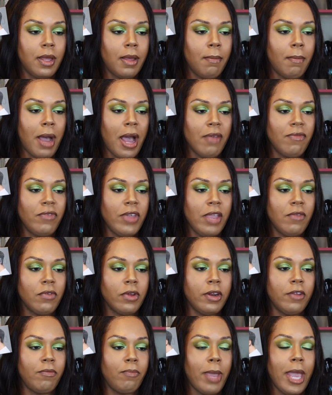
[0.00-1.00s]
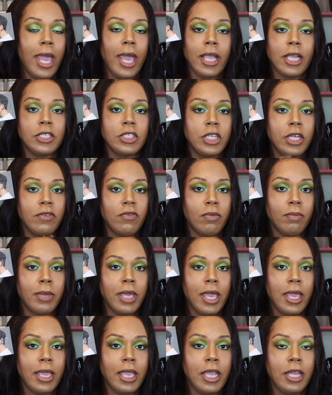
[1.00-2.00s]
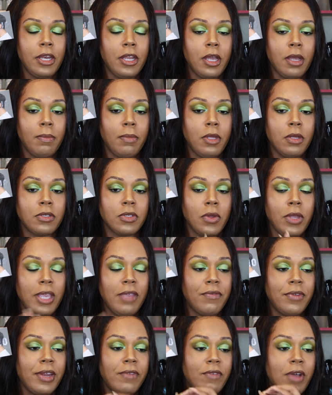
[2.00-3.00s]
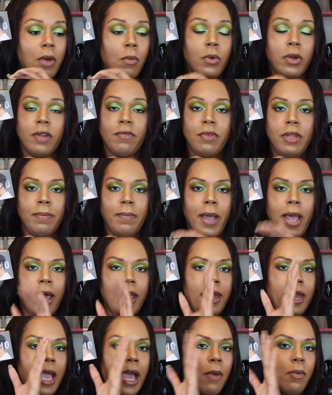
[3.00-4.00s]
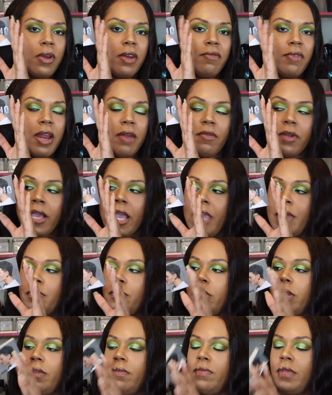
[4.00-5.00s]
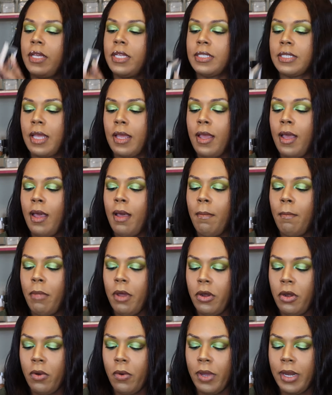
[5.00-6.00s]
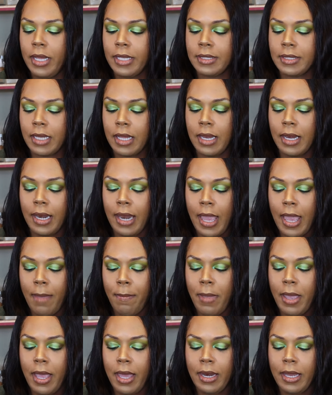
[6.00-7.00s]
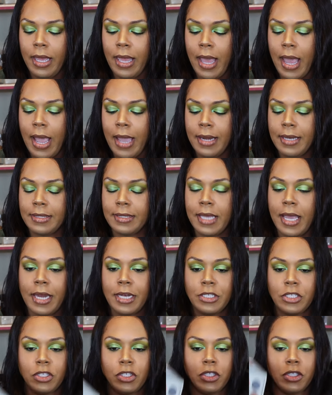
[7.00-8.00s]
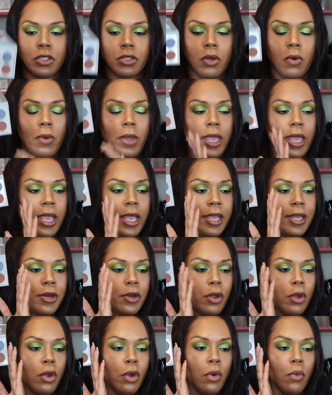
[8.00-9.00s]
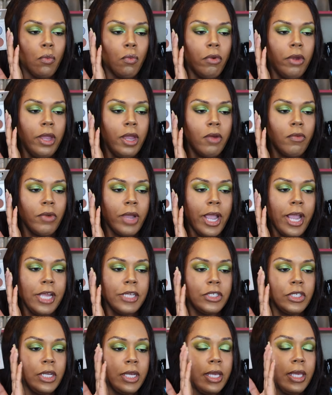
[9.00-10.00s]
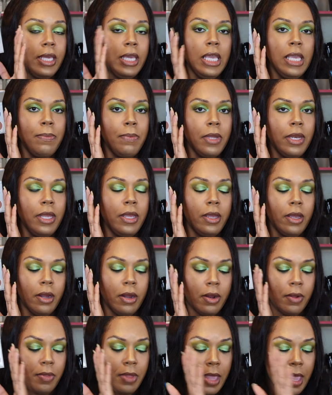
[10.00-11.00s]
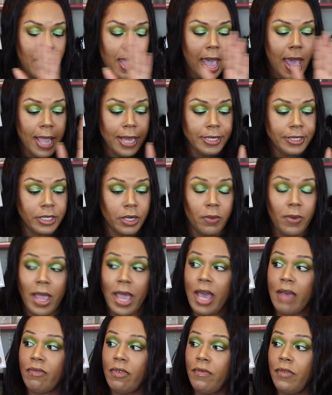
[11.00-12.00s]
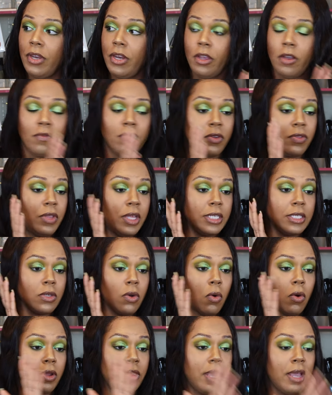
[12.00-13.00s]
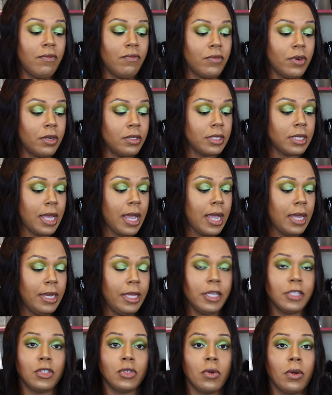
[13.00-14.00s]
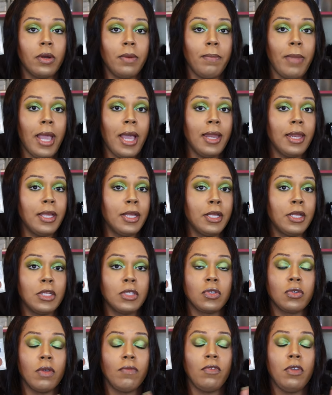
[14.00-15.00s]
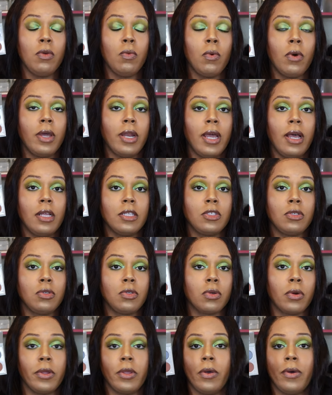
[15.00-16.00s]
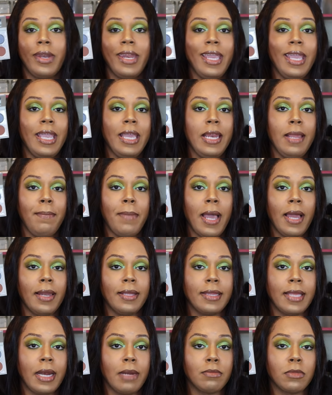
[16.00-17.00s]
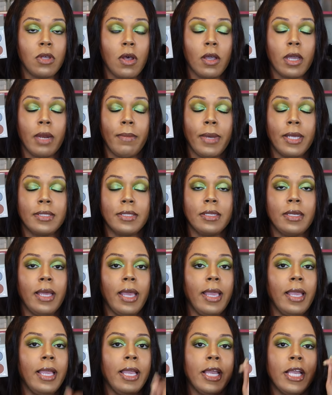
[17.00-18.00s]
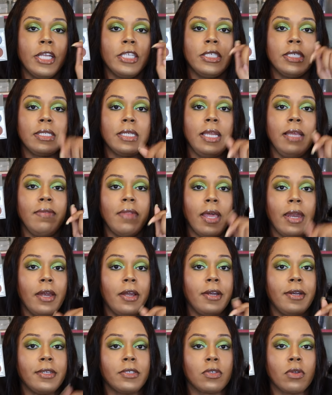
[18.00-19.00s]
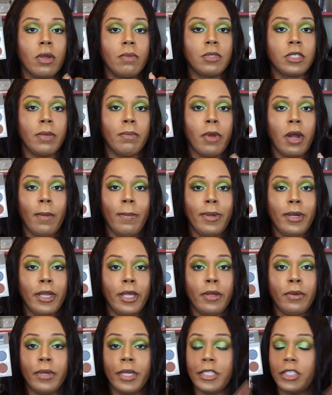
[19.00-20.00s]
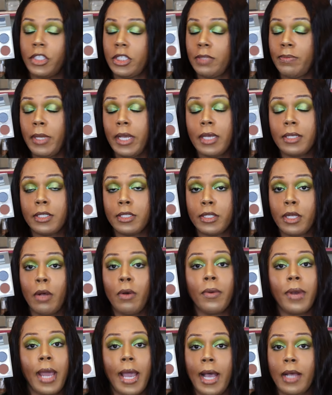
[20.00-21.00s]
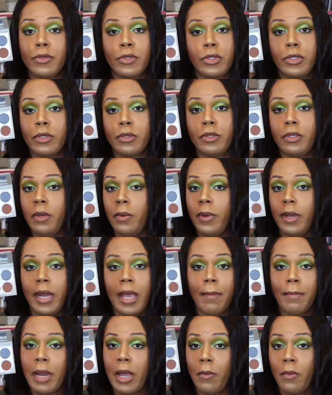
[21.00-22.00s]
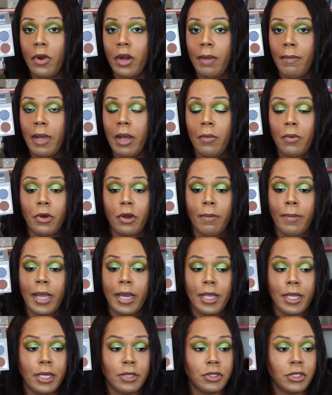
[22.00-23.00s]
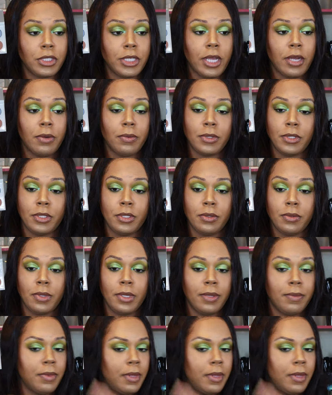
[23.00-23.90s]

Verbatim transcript: My favorite of packaging from KKW. So even if I would have depotted, I would have never gotten rid of this. But knowing it's a collab palette, I decided to just go ahead, rearrange it, keep it here. I don't have a video for this or that first Kylie and Jordan palette. So if you want a tutorial on any palette that I'm talking about today, just leave that in the description bar below. And just because it's old, I'll still do it. I'm not worried about what nobody else's channel is doing.